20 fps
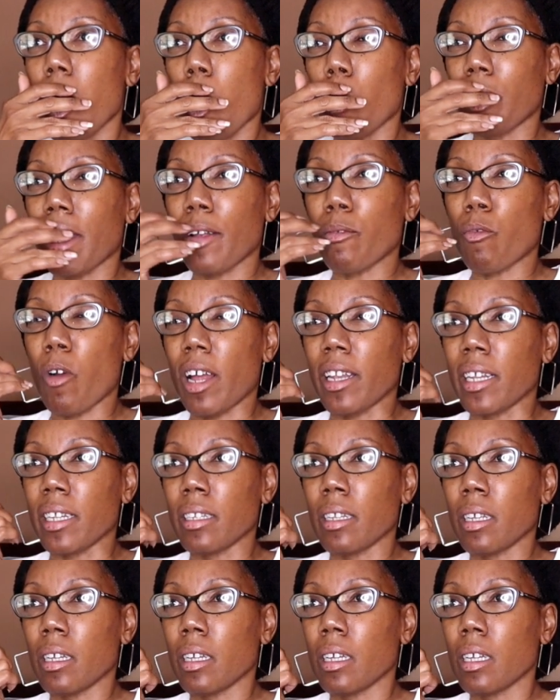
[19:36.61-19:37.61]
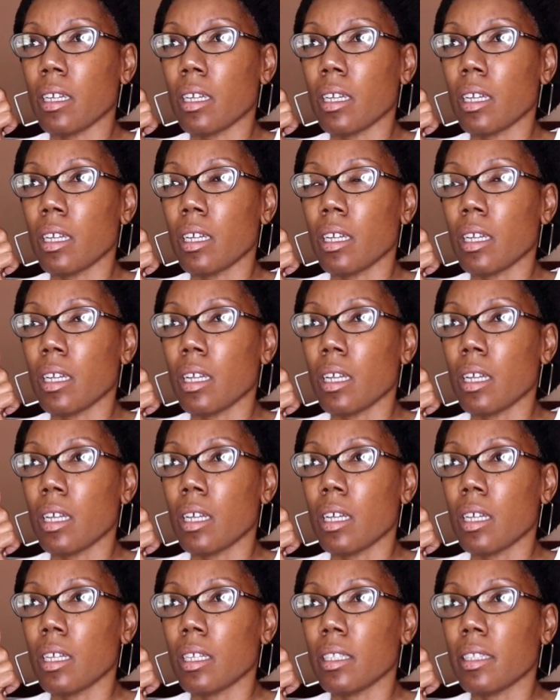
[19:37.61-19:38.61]
Oh, they running.
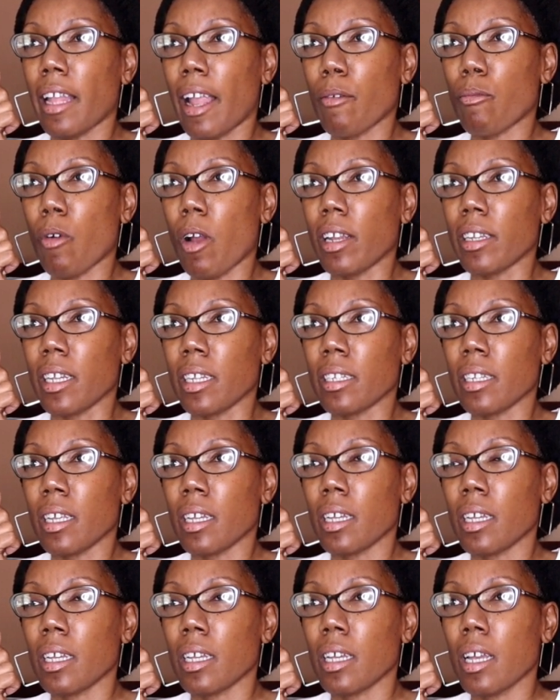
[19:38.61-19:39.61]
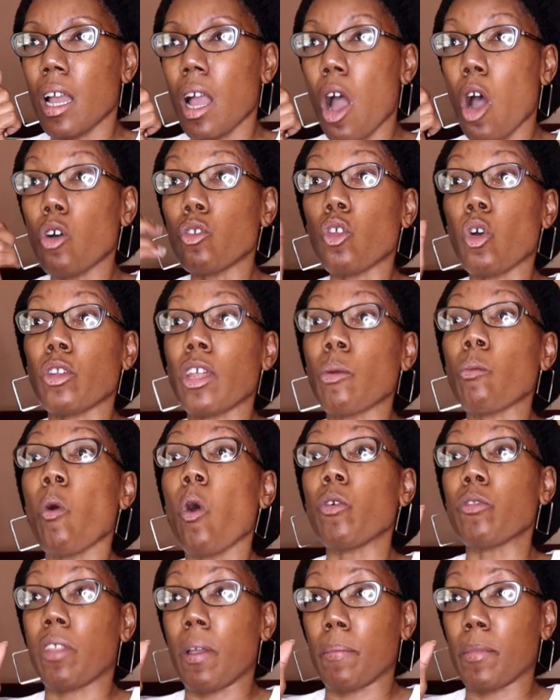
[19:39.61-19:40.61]
They running. Oh, no, they
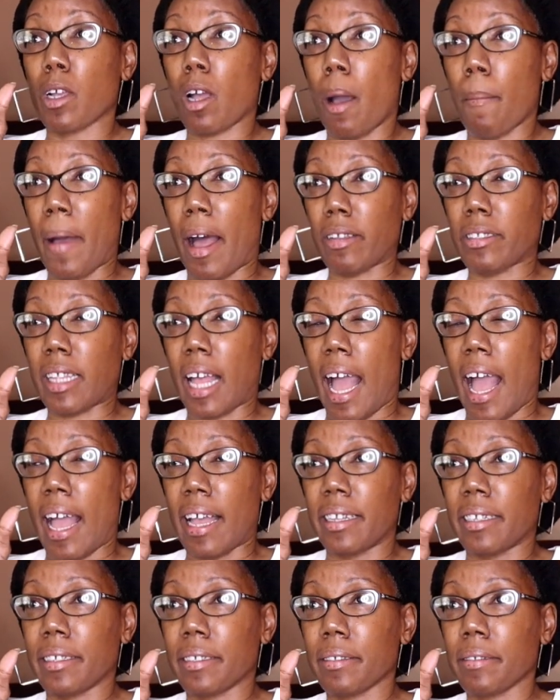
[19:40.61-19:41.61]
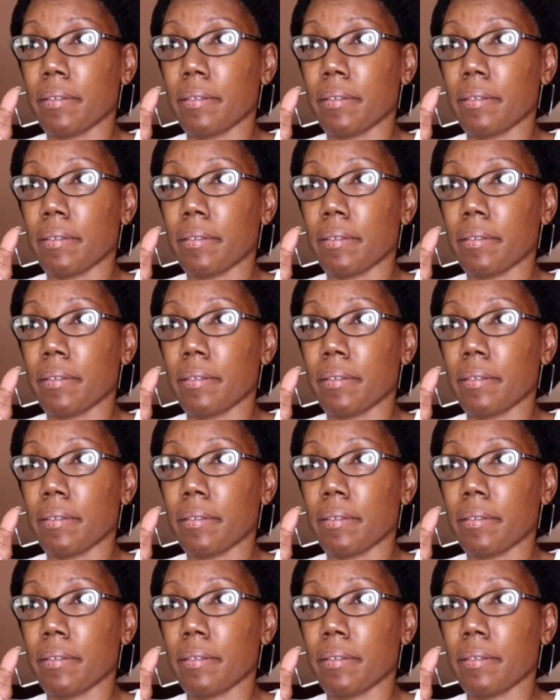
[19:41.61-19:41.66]
want them to come outside.